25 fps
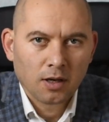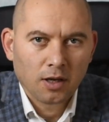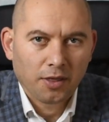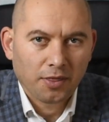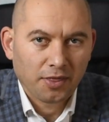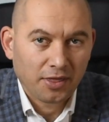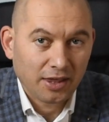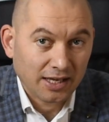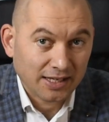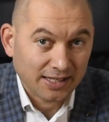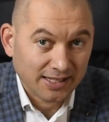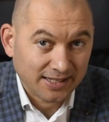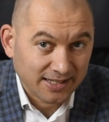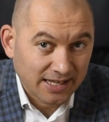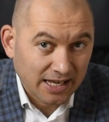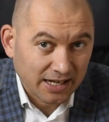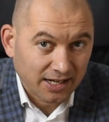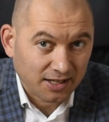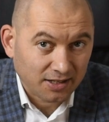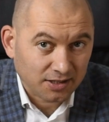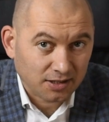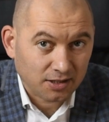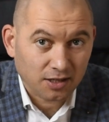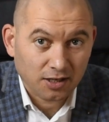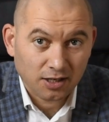The
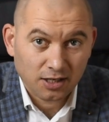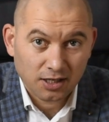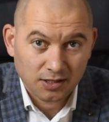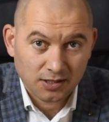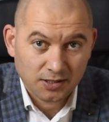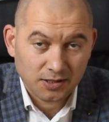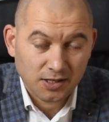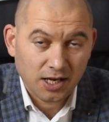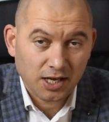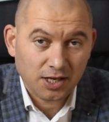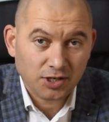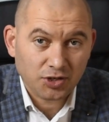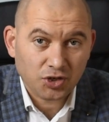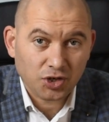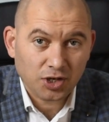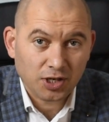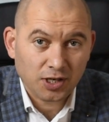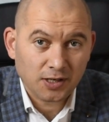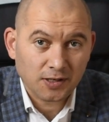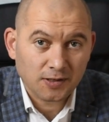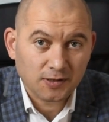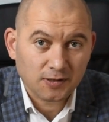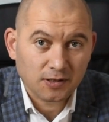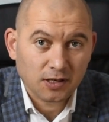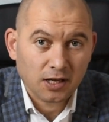second stage
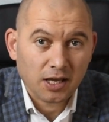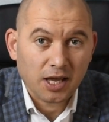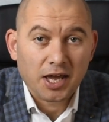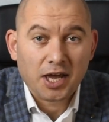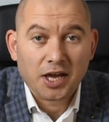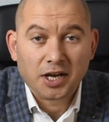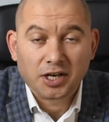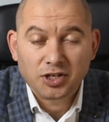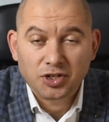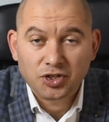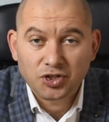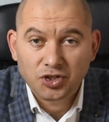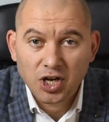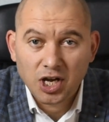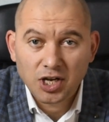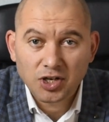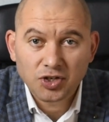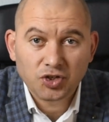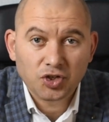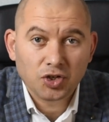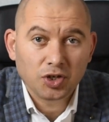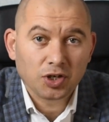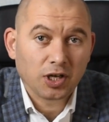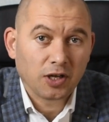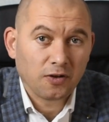is
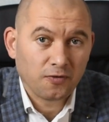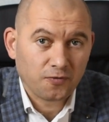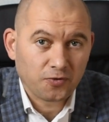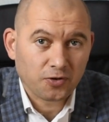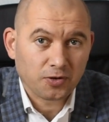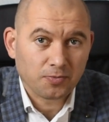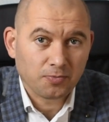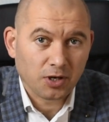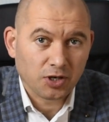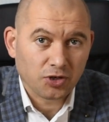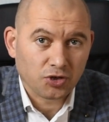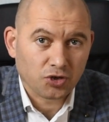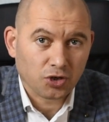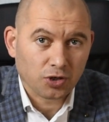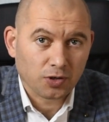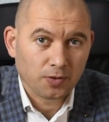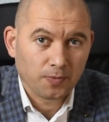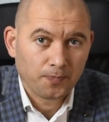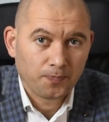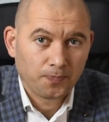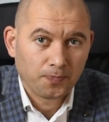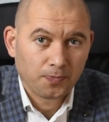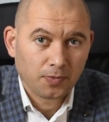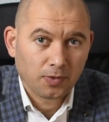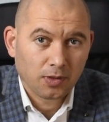exchanging information.
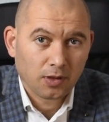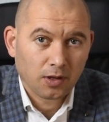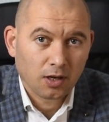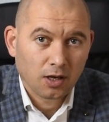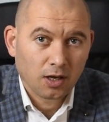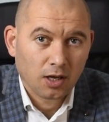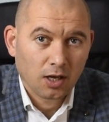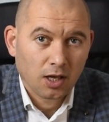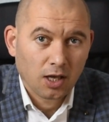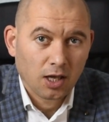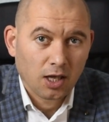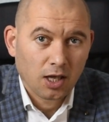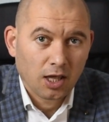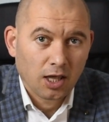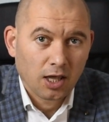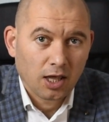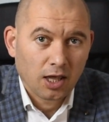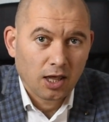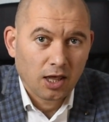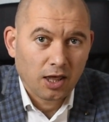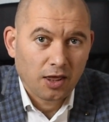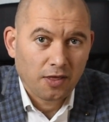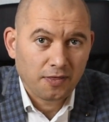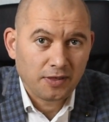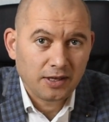
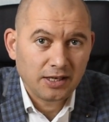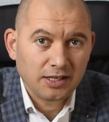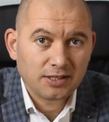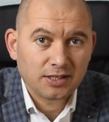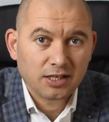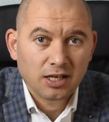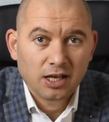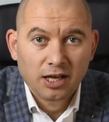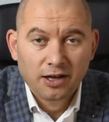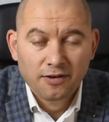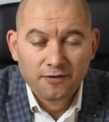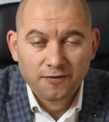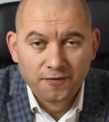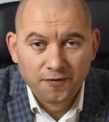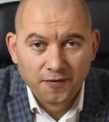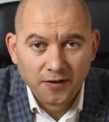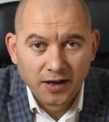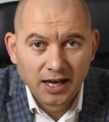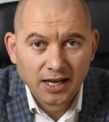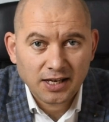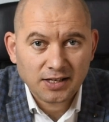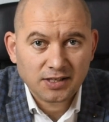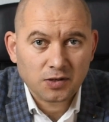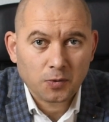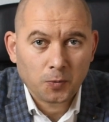This
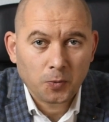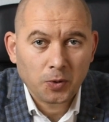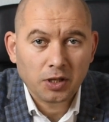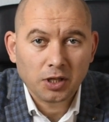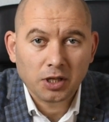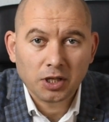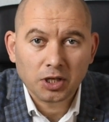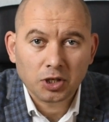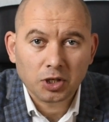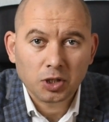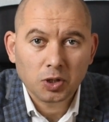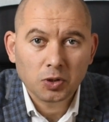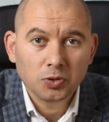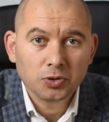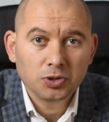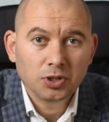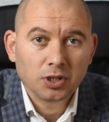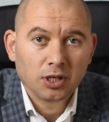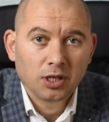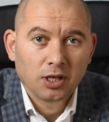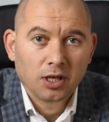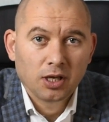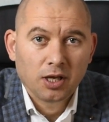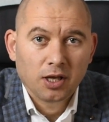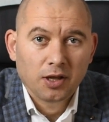phase will
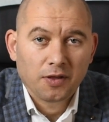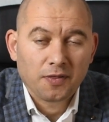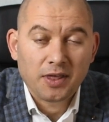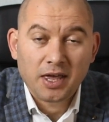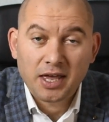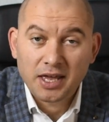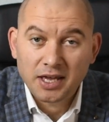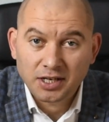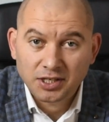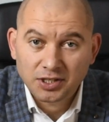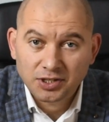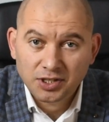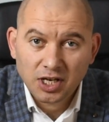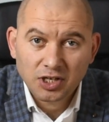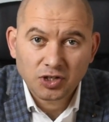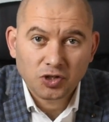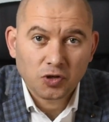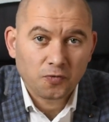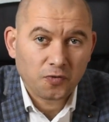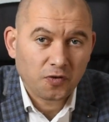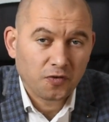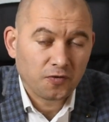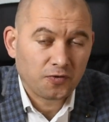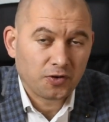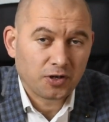include the exchange
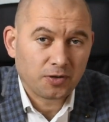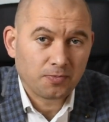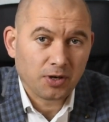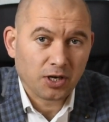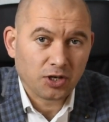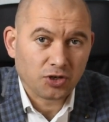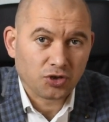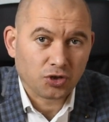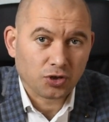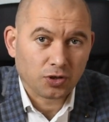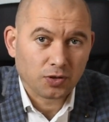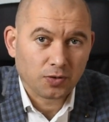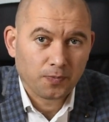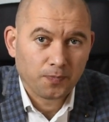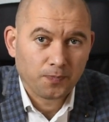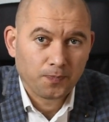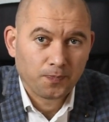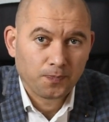of information.